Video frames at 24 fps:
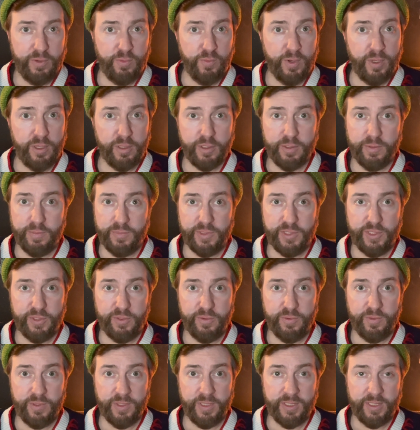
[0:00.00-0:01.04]
welcome
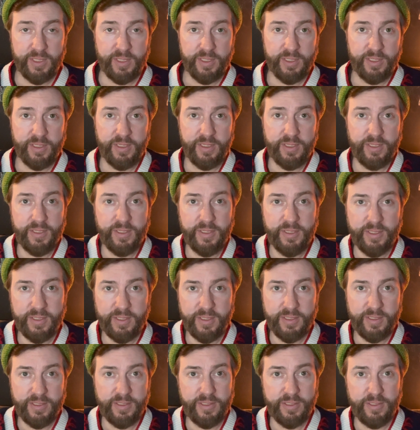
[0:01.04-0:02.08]
to
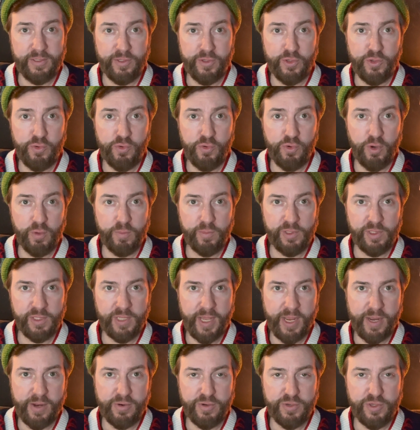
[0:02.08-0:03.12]
the New Normal
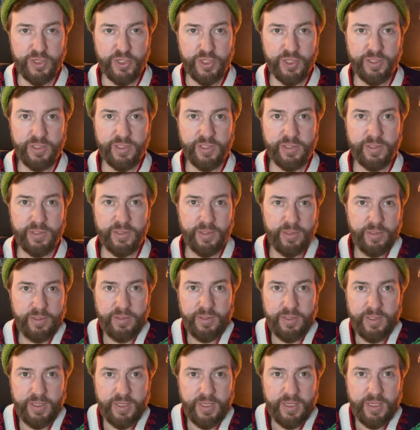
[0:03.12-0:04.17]
Lounge. It's a
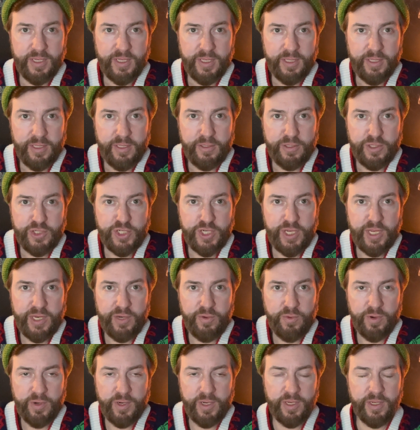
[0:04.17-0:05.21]
little
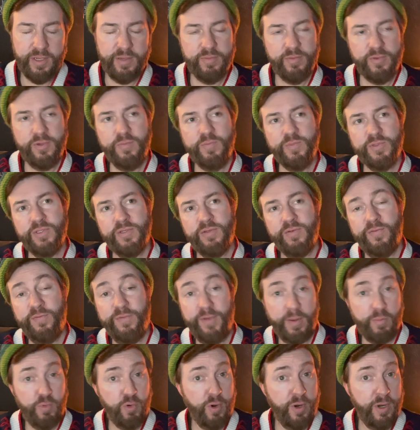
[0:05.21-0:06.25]
January,
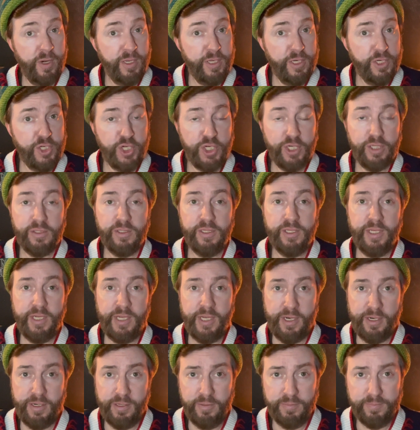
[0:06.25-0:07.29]
February chill in the
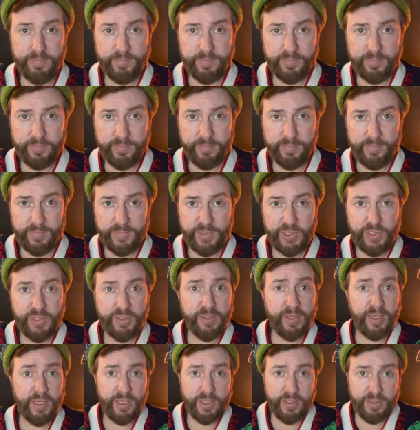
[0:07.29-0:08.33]
air. Still
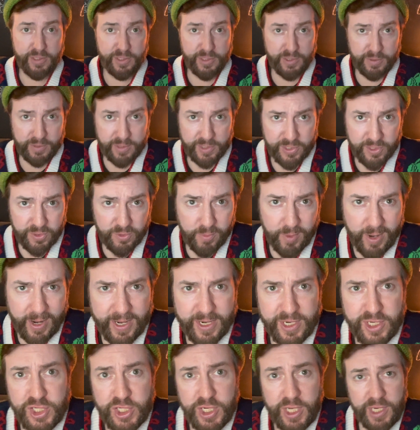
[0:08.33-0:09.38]
getting used to it. Still
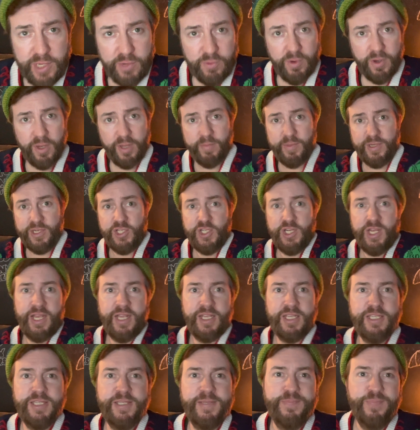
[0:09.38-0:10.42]
writing January on my
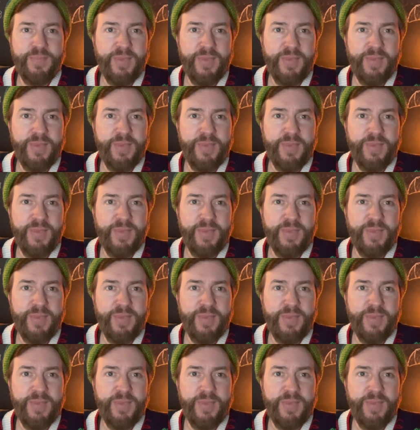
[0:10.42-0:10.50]
checks